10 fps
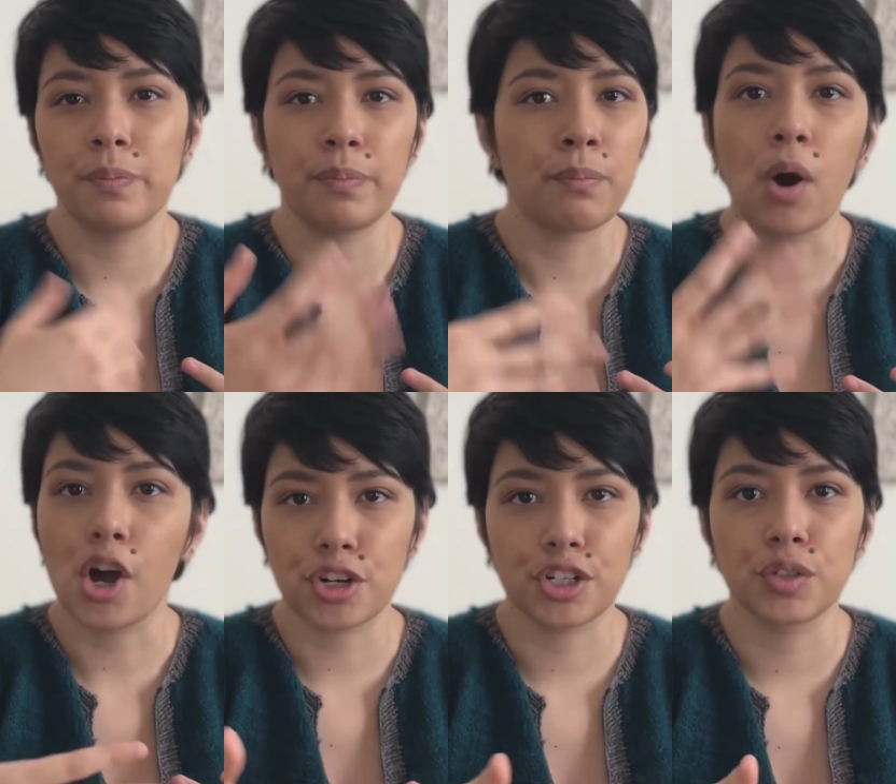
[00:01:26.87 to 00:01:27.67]

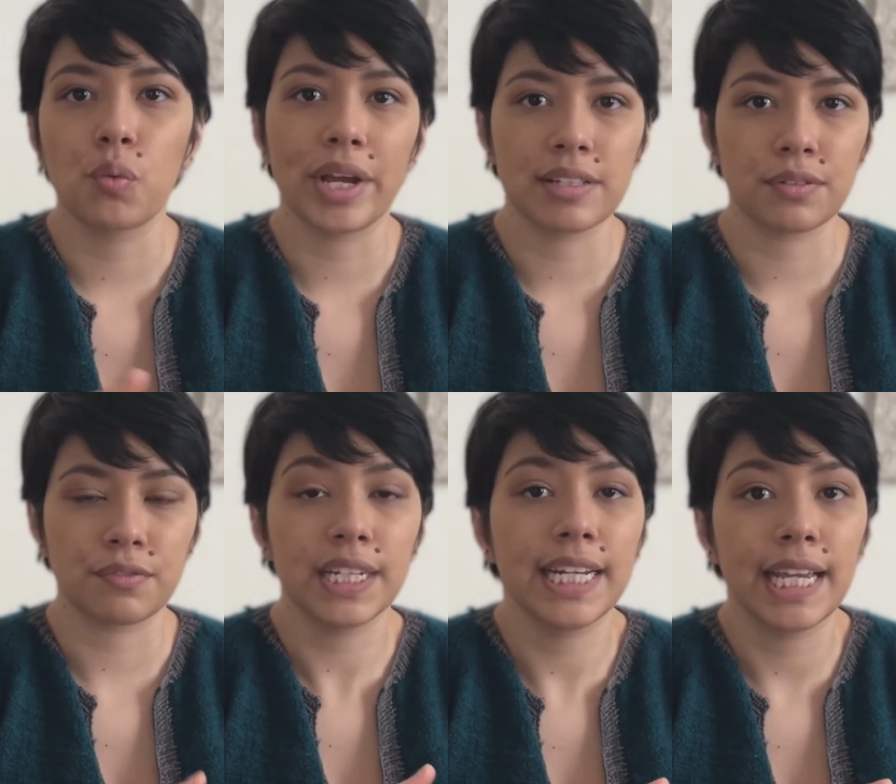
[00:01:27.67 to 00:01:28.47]
modern ways of
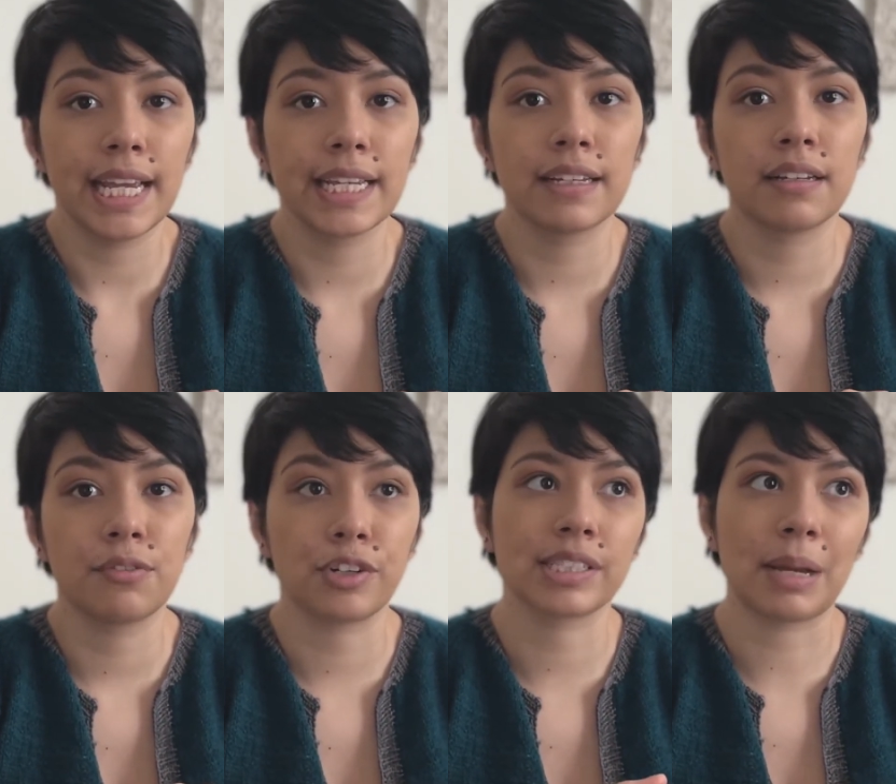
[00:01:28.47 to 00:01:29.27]
knitting,
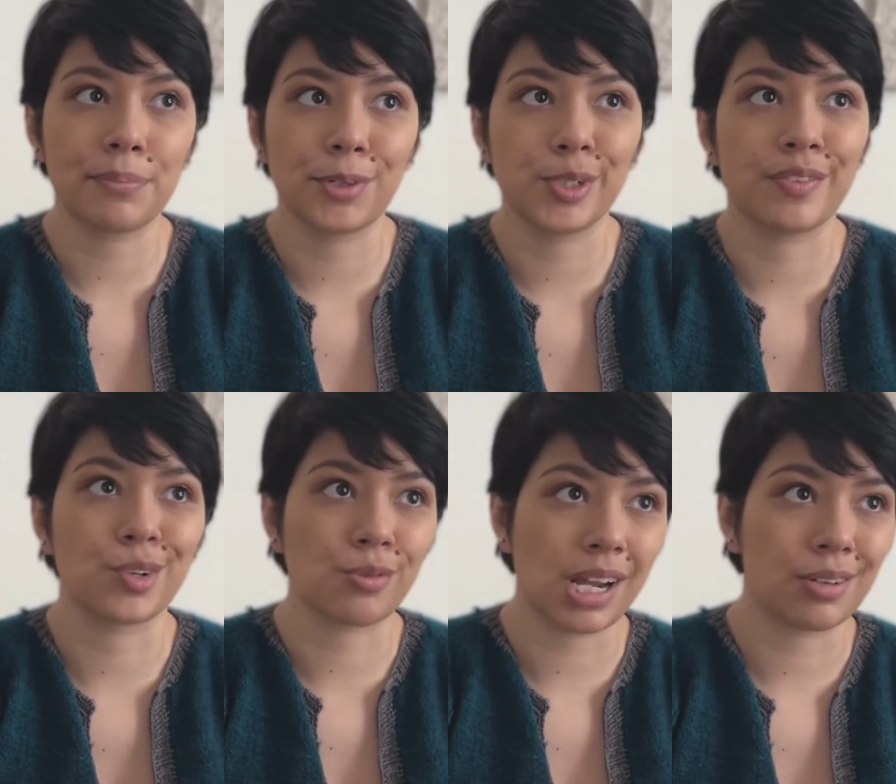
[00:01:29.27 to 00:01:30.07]
for example in the
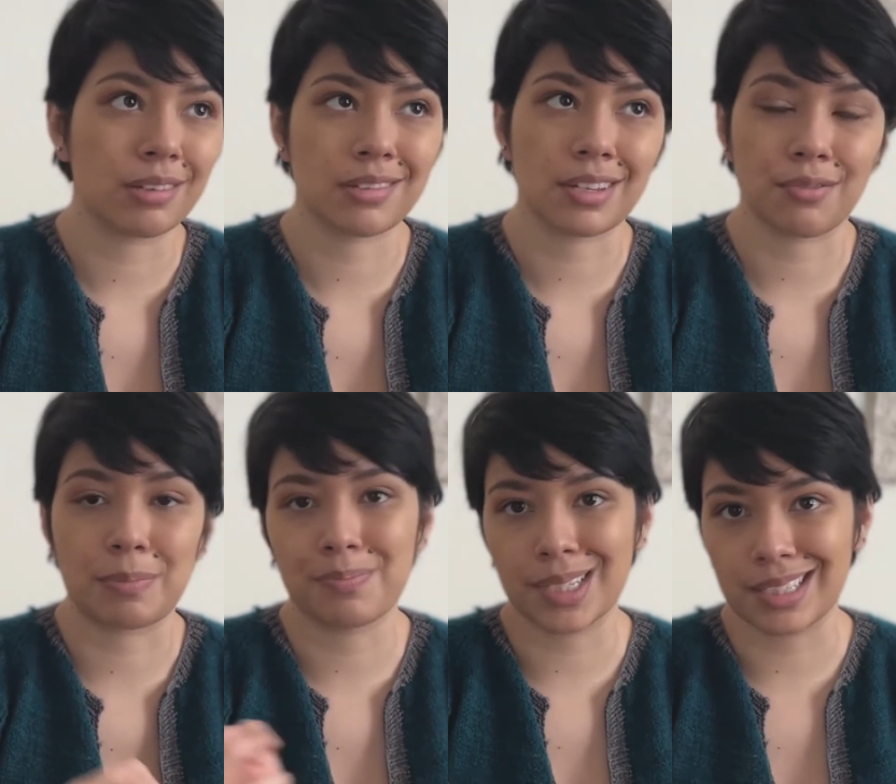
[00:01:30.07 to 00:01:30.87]
round instead of
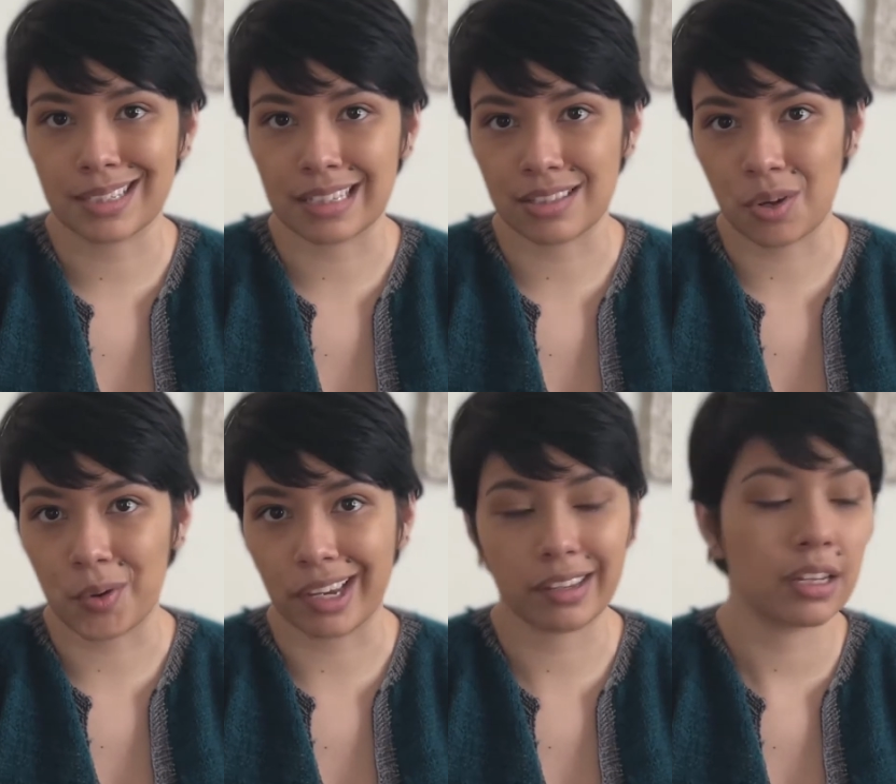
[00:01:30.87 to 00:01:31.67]
in pieces and
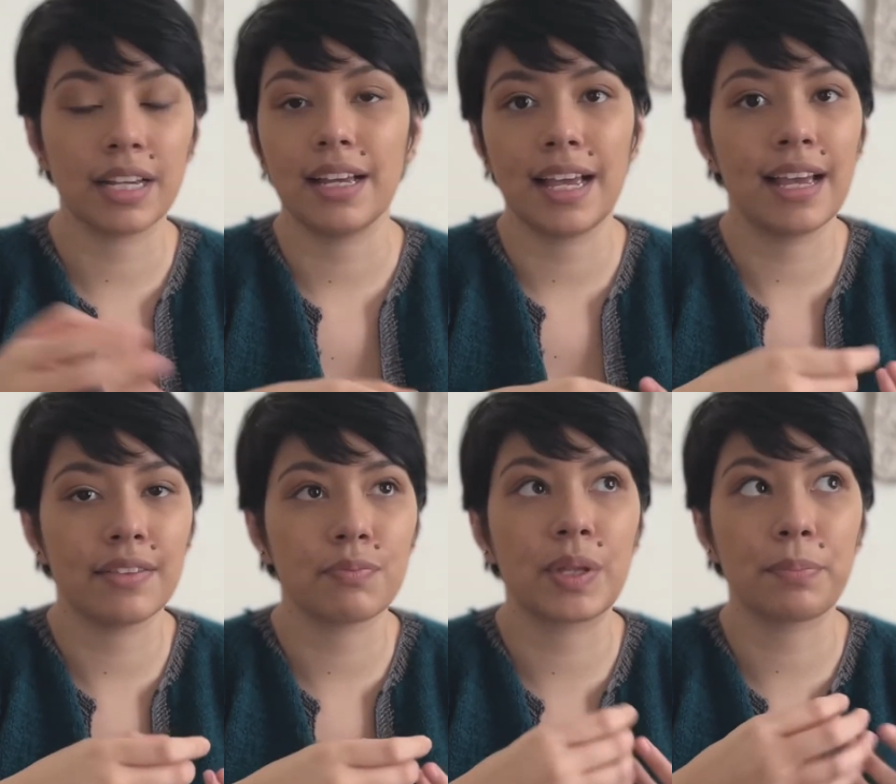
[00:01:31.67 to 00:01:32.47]
sewing,
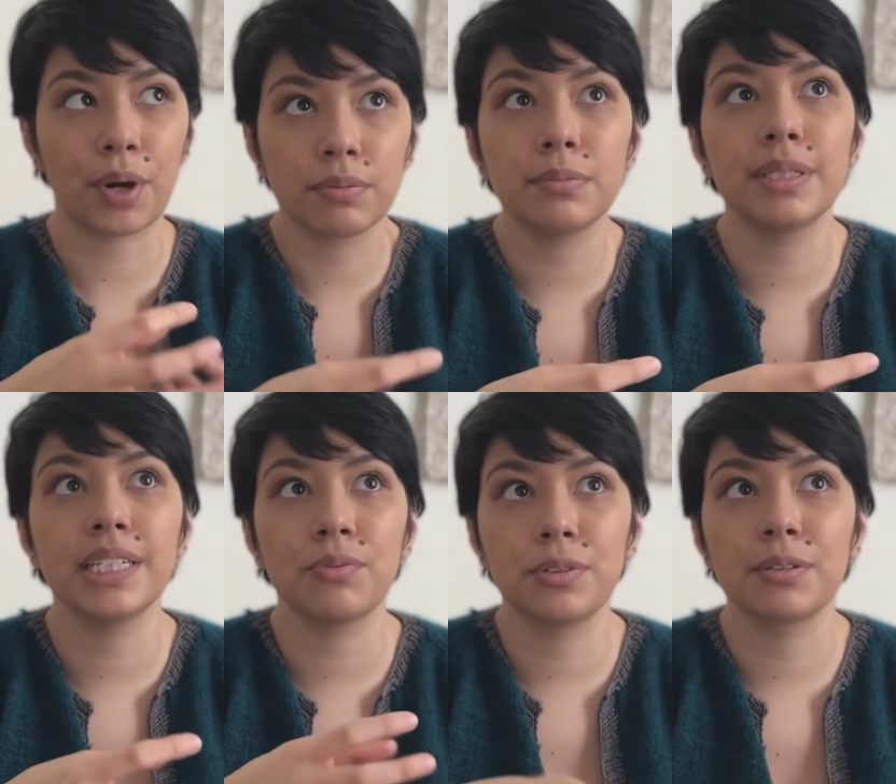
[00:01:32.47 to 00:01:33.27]
and they
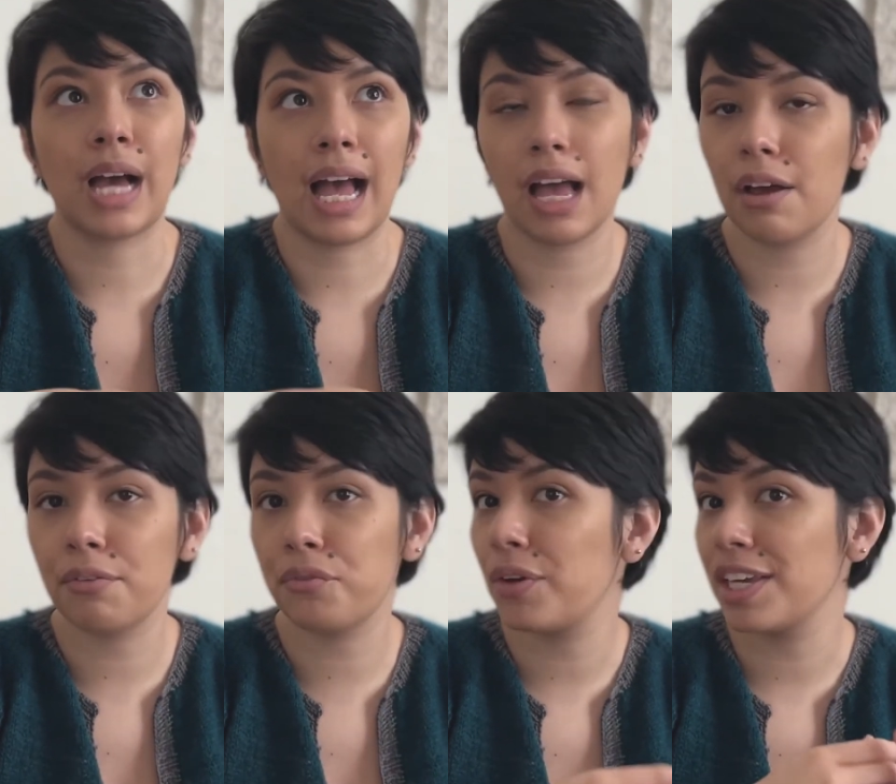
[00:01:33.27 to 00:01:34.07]
probably will have
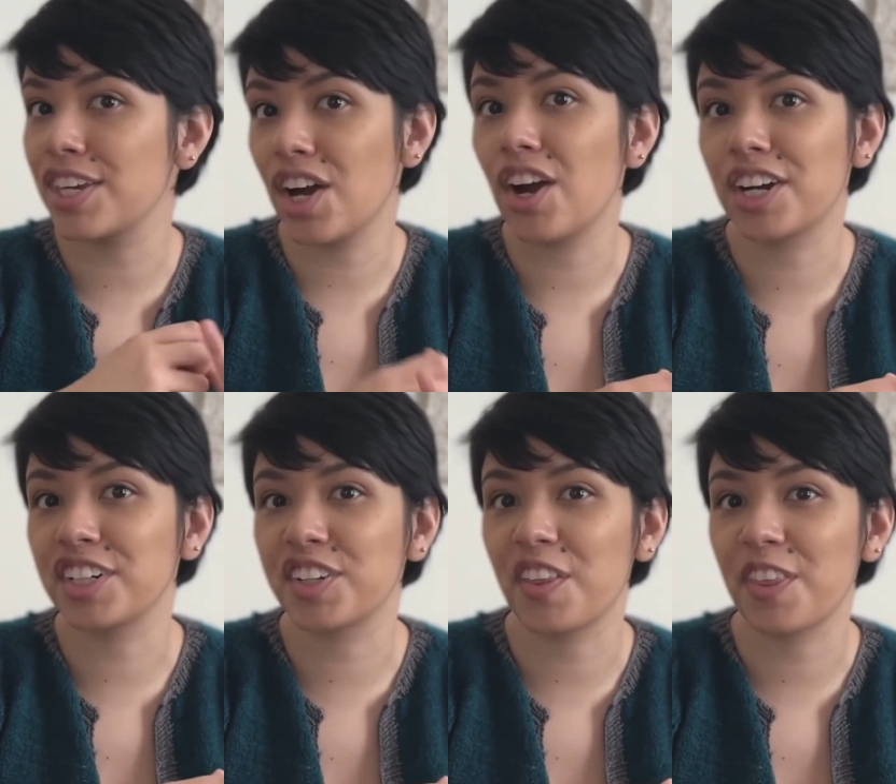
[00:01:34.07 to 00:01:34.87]

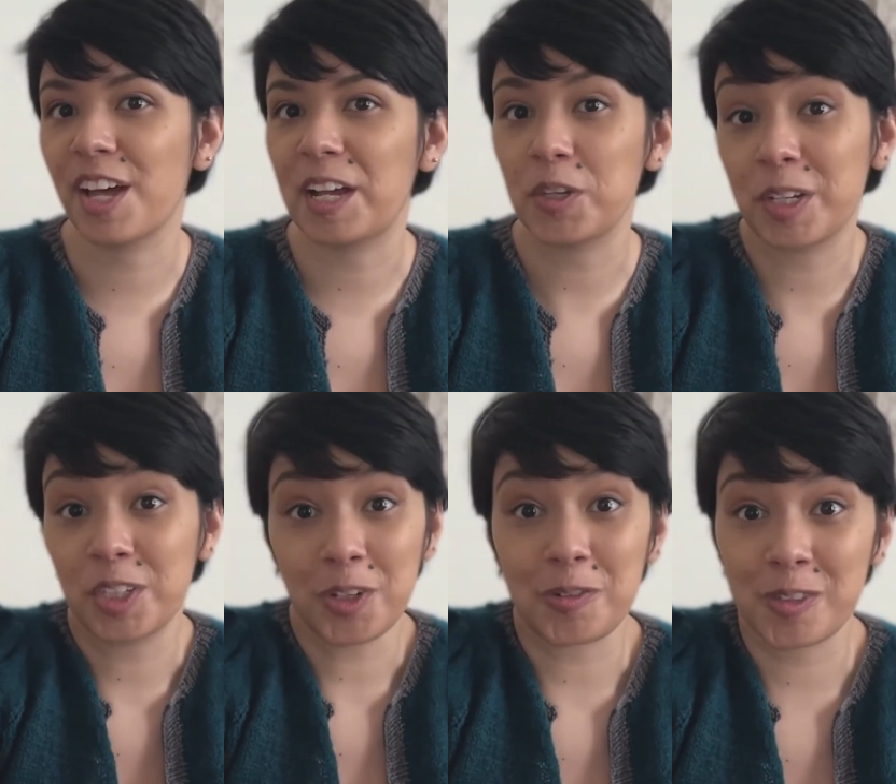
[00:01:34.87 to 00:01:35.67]
yarn that you can
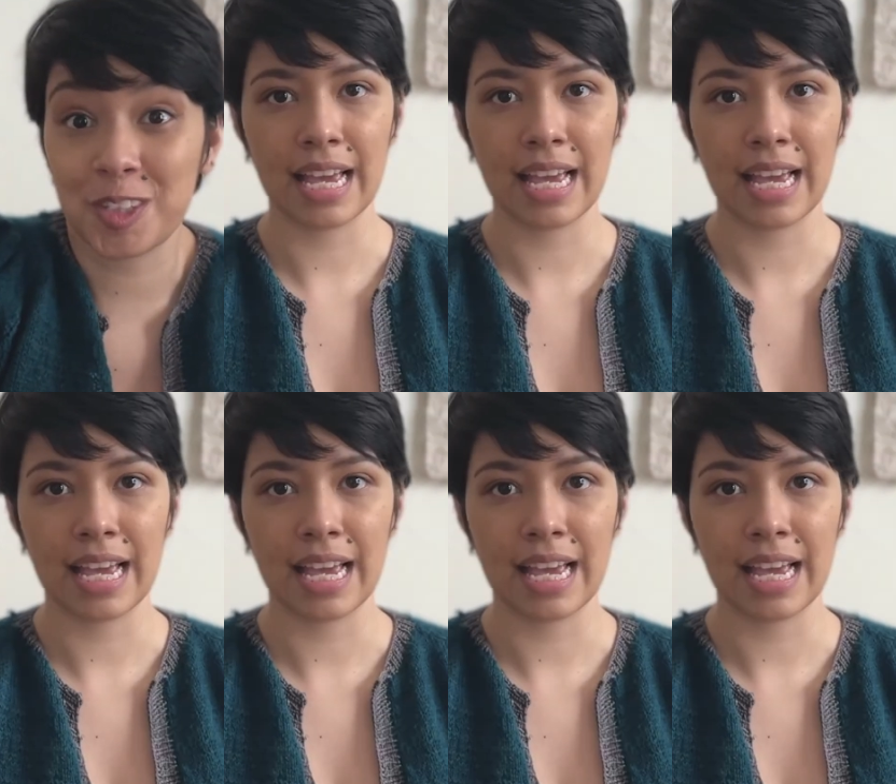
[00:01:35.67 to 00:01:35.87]
use.